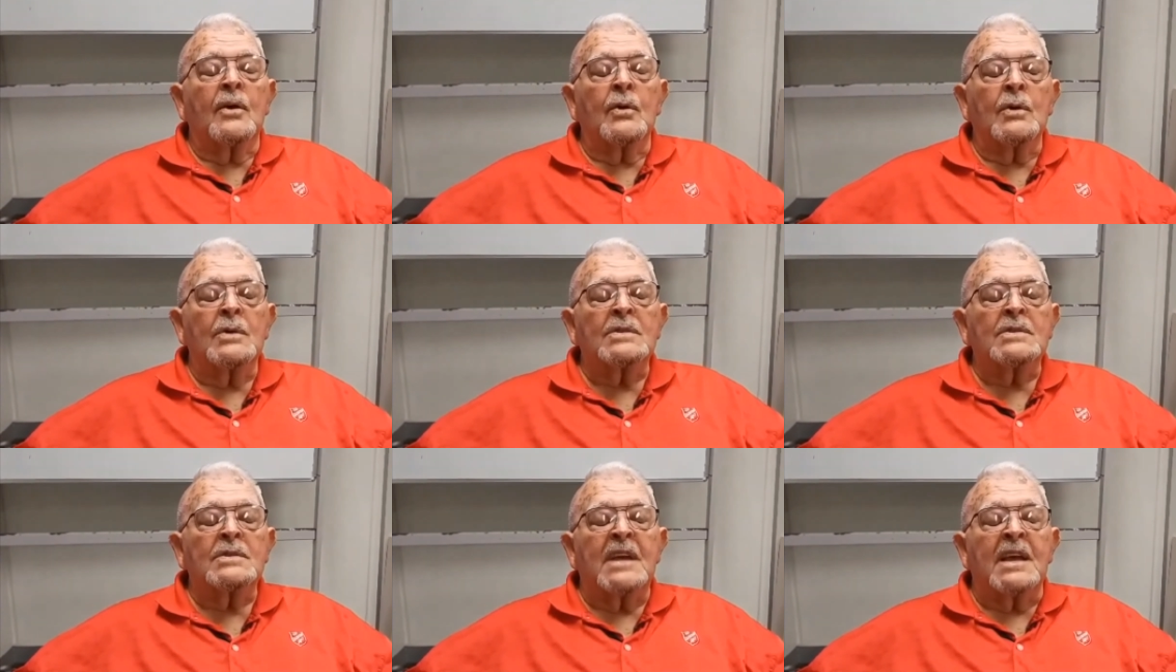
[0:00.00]

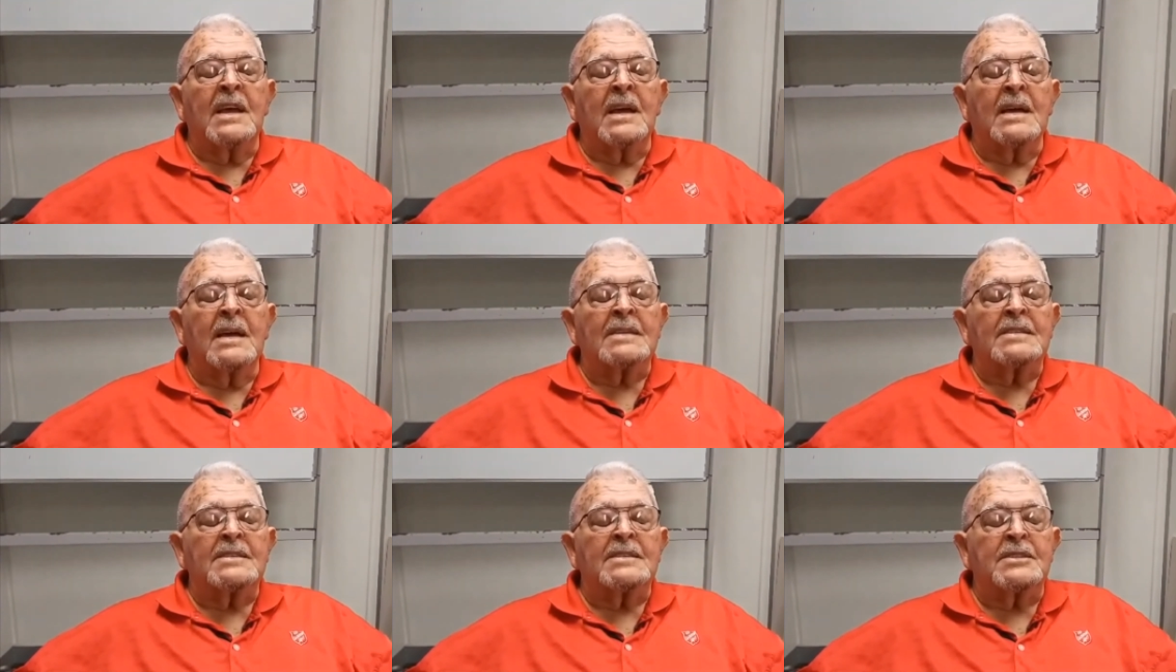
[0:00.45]

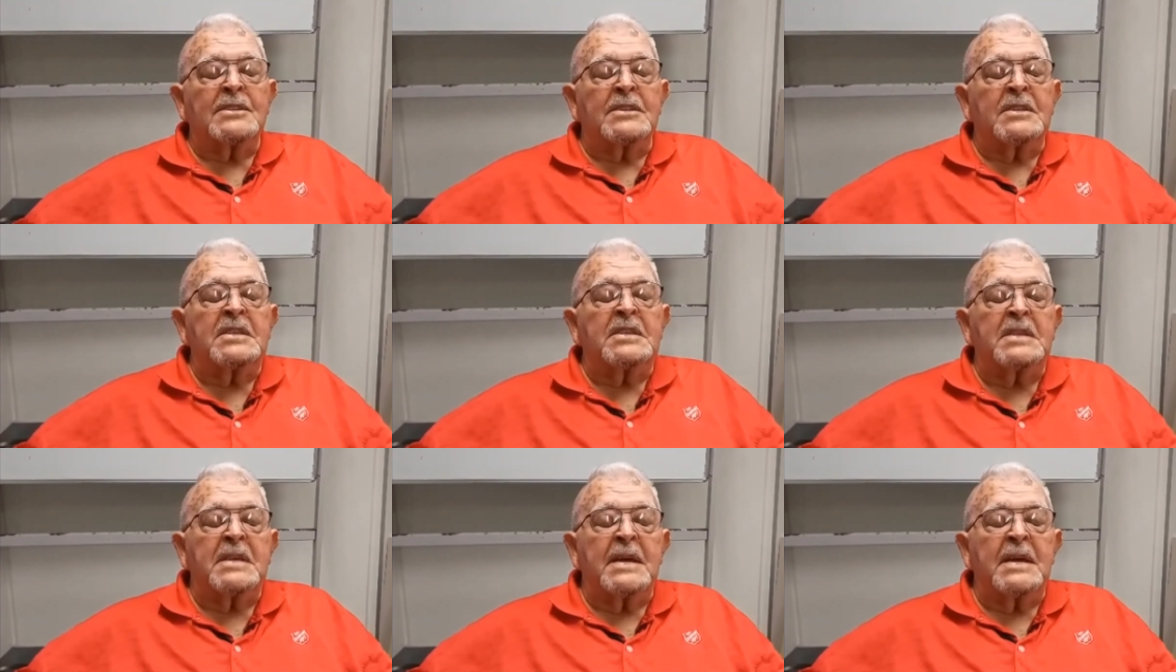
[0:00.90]
causing us
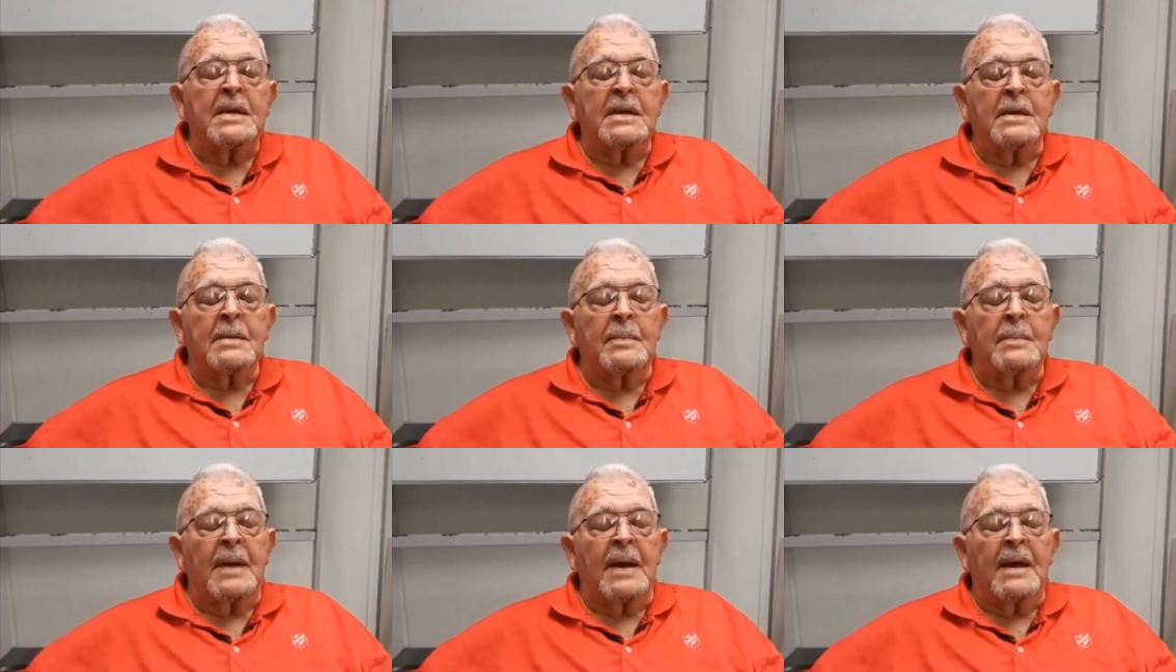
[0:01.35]
to
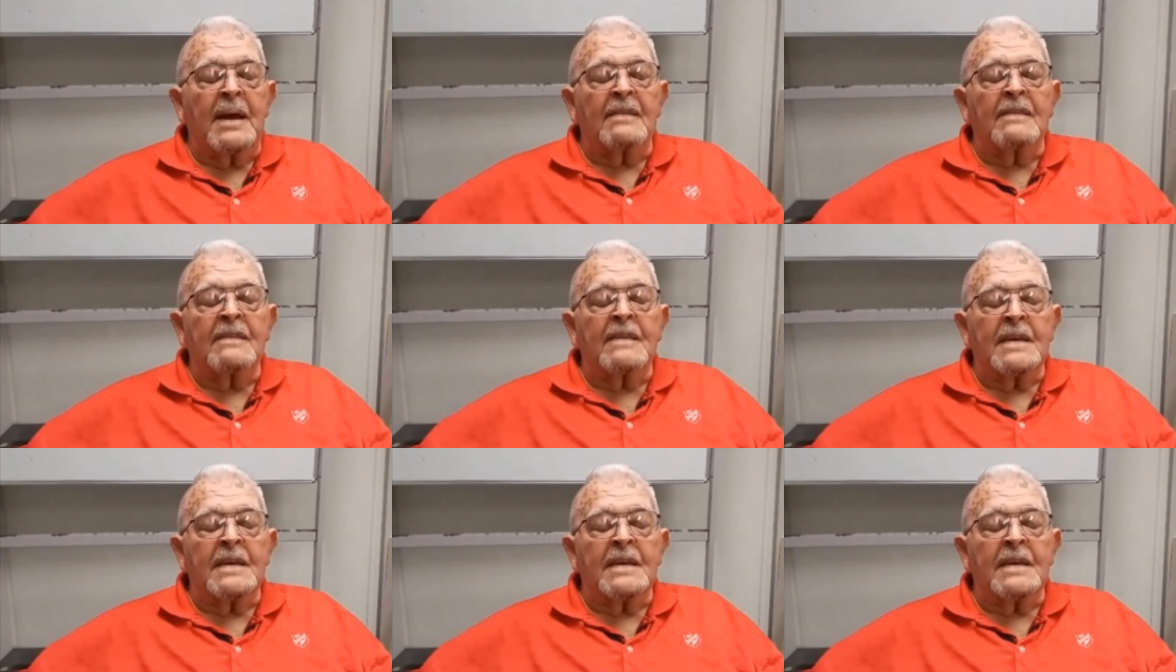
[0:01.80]
think about